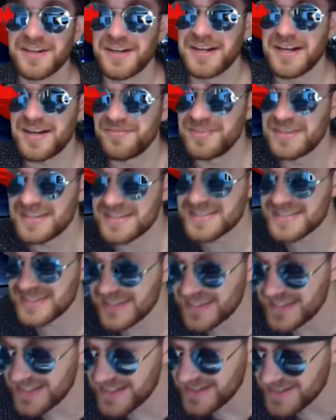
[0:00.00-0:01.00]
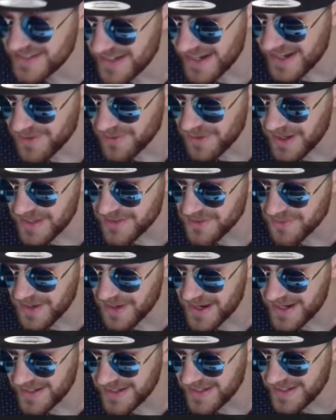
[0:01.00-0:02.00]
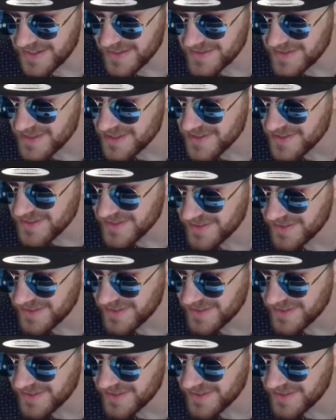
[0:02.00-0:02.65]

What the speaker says: obviously. Did I write the rankings?